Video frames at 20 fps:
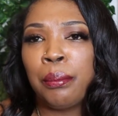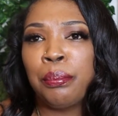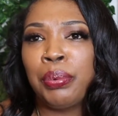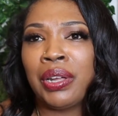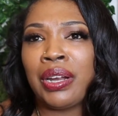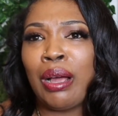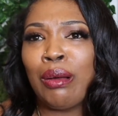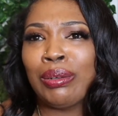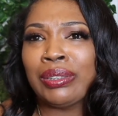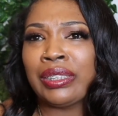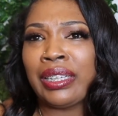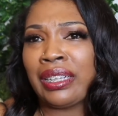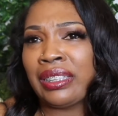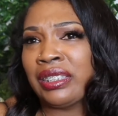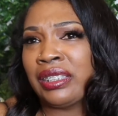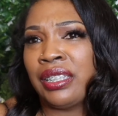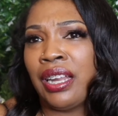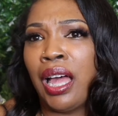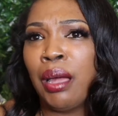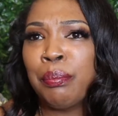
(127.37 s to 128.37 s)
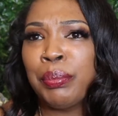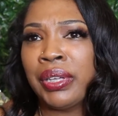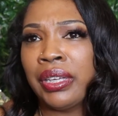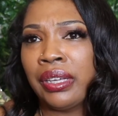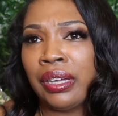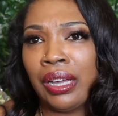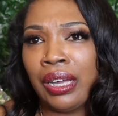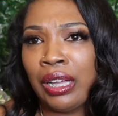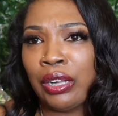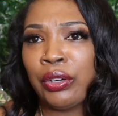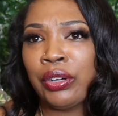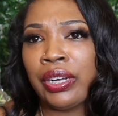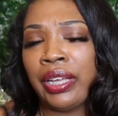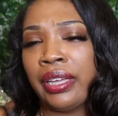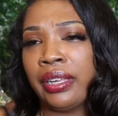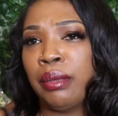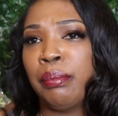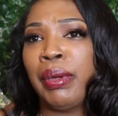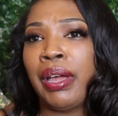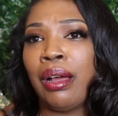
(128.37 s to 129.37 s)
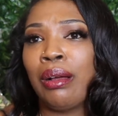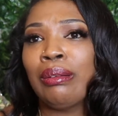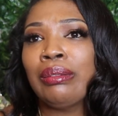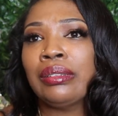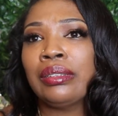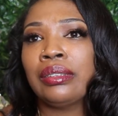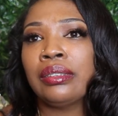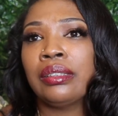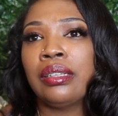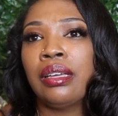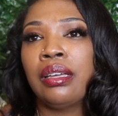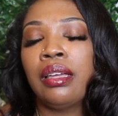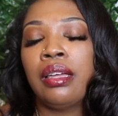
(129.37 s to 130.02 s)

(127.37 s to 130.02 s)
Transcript: but I was like a sloppy 180 pounds.